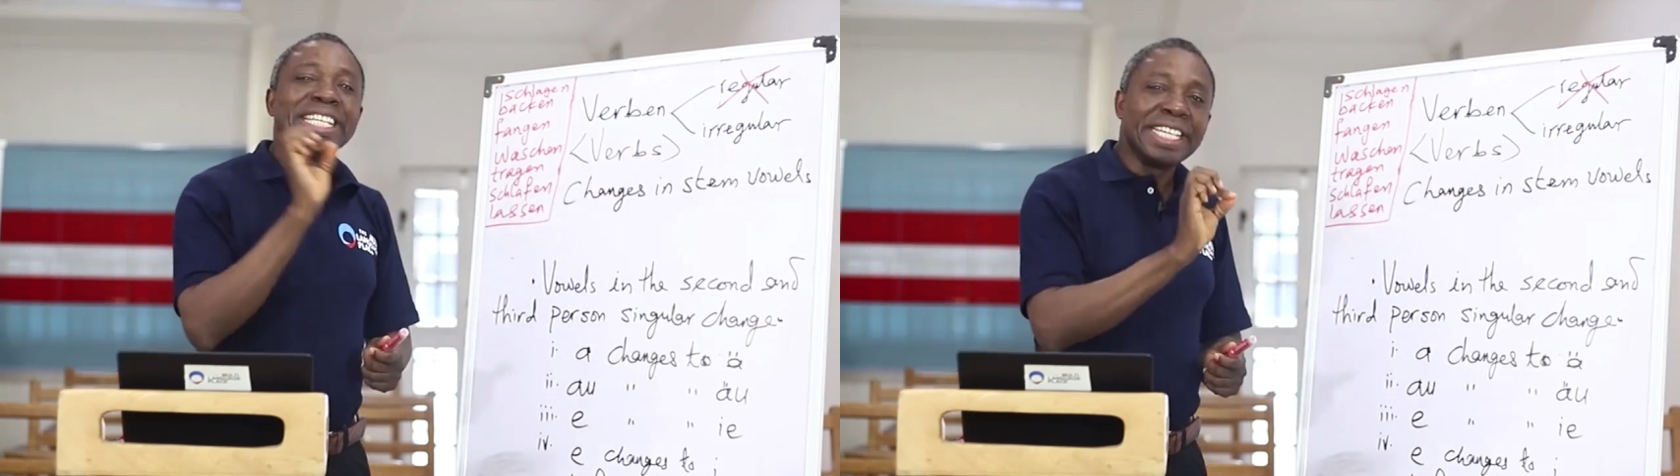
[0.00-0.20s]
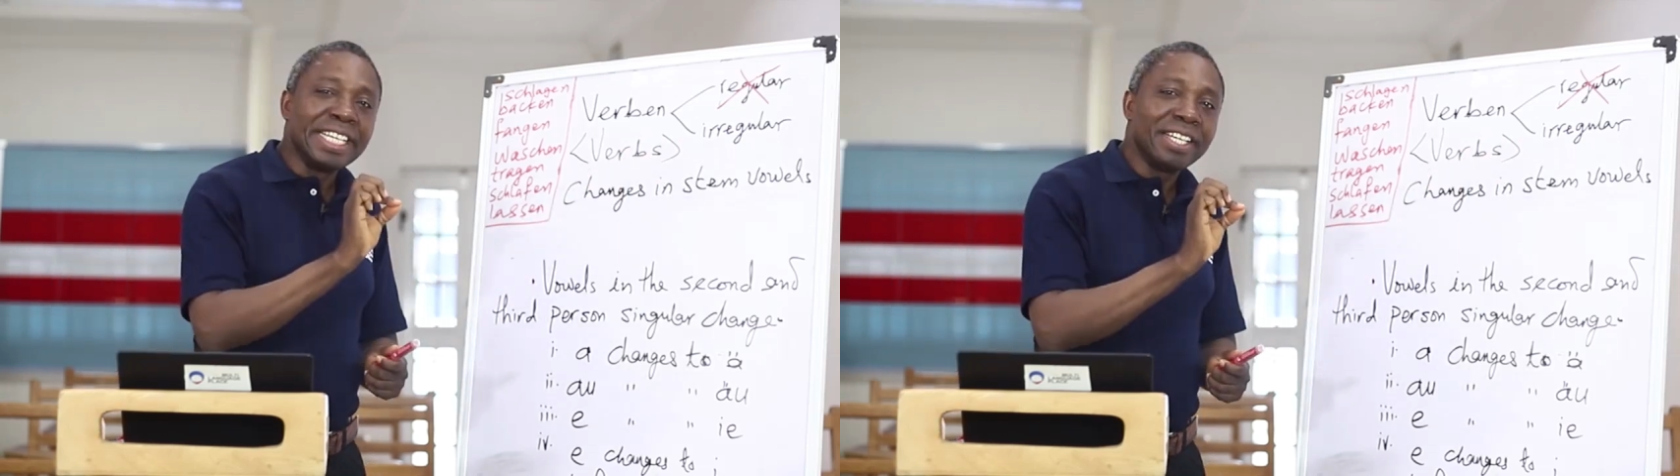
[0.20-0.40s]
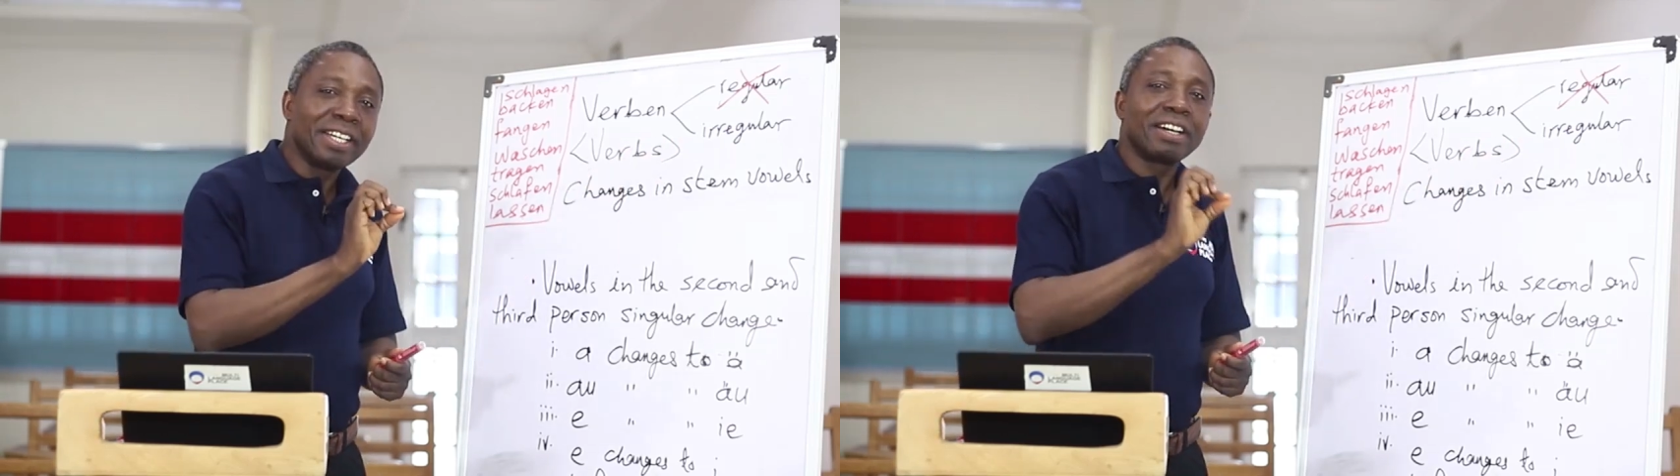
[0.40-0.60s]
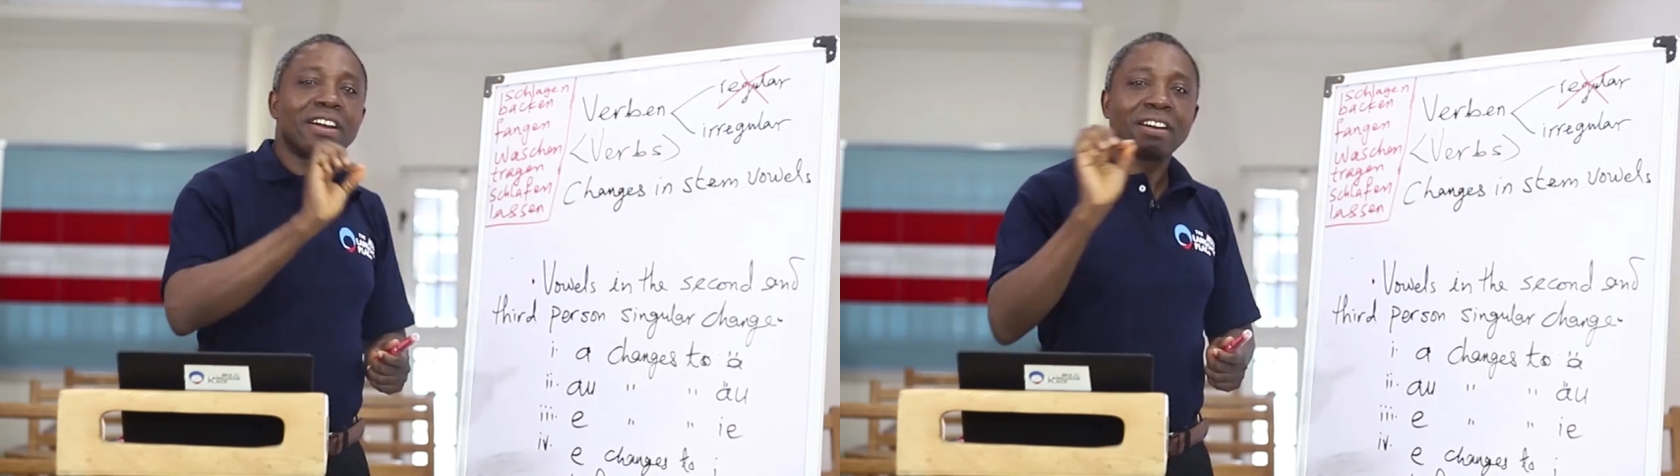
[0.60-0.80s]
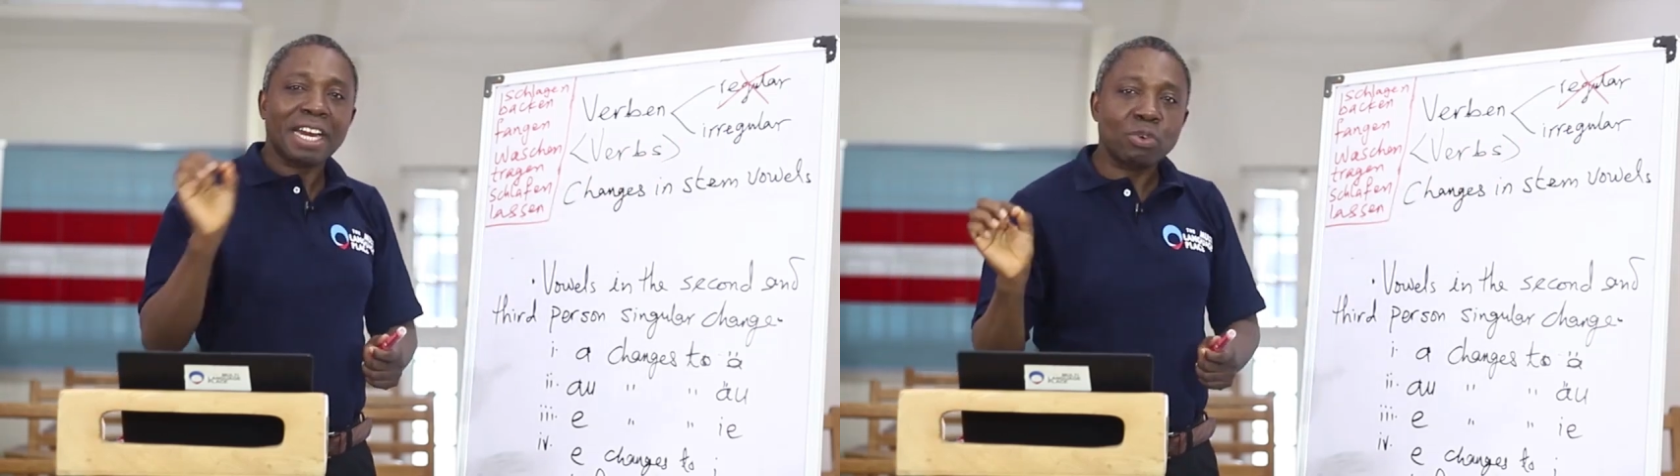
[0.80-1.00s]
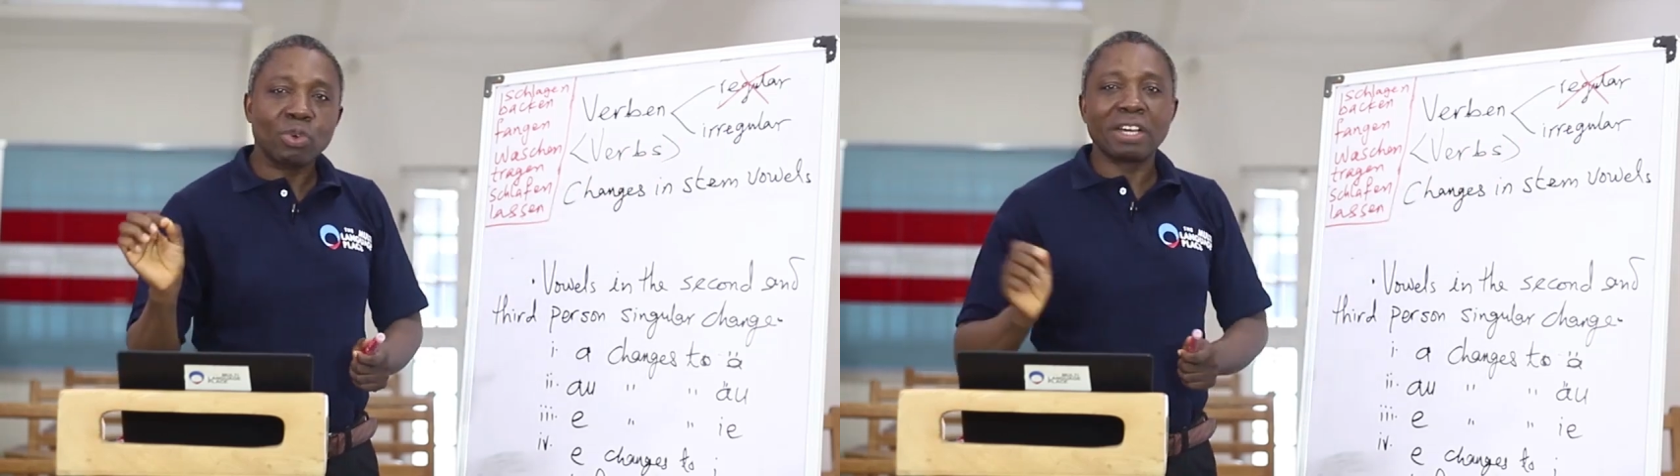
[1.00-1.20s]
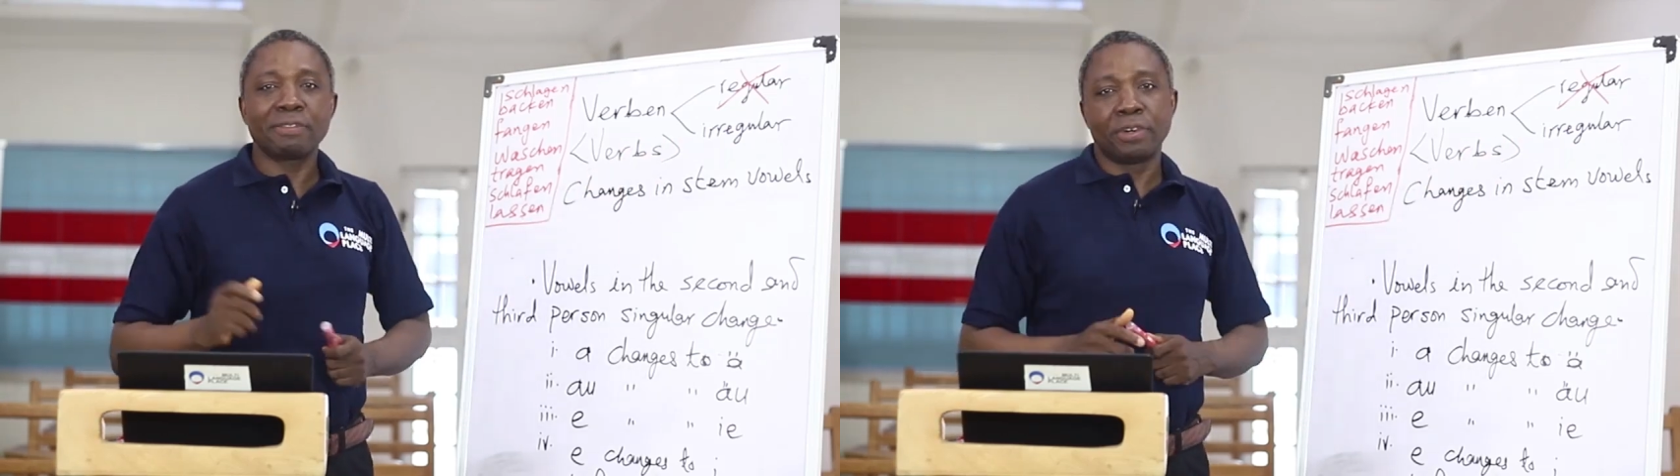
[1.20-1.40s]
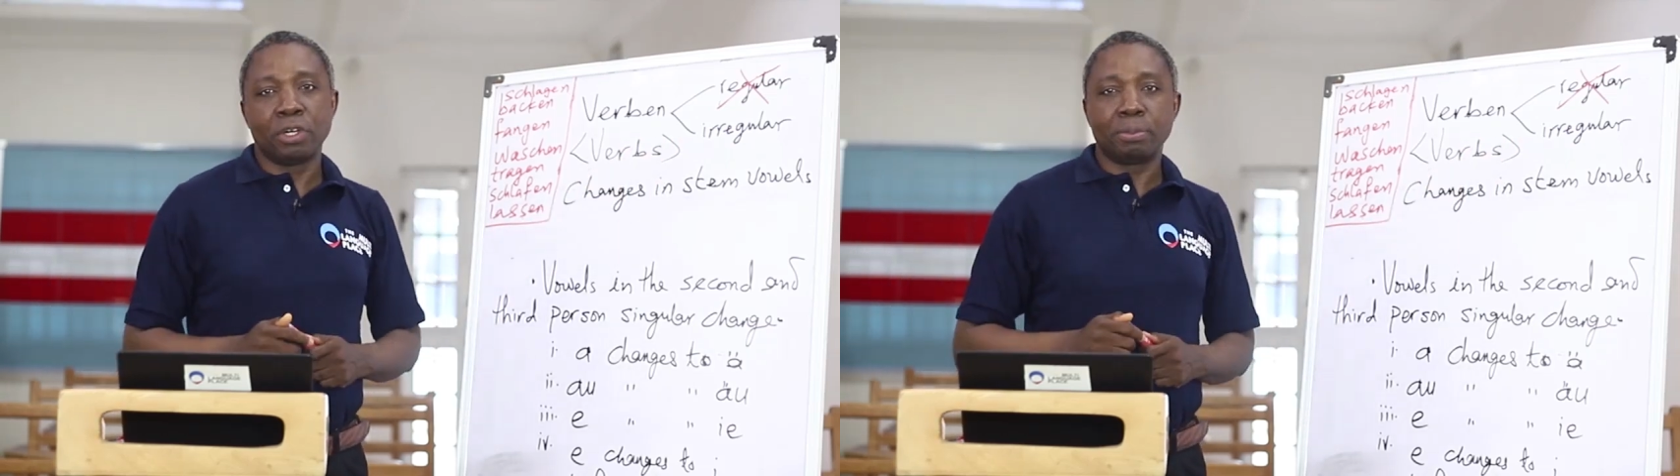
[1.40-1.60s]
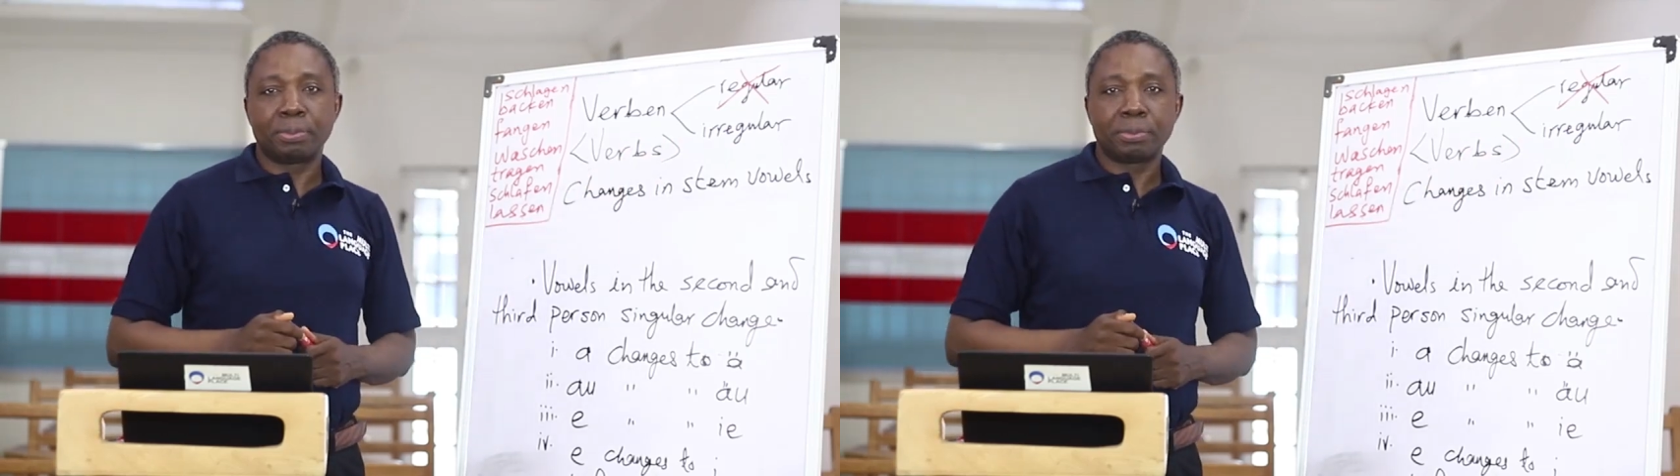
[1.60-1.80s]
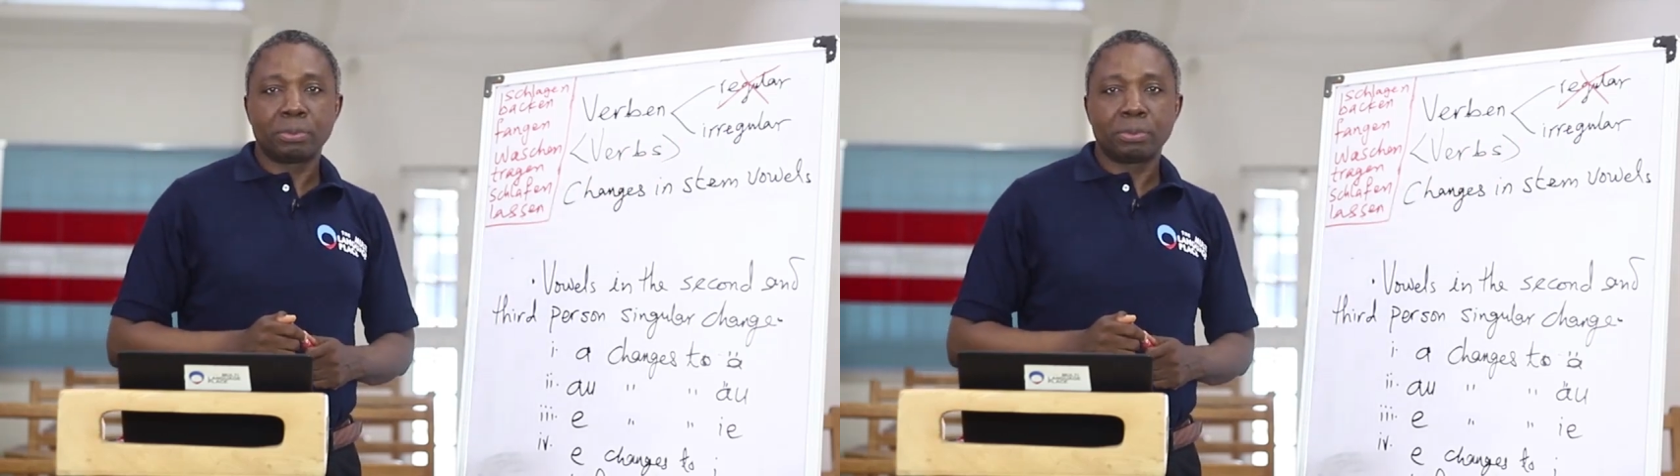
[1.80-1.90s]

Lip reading: irregular verb,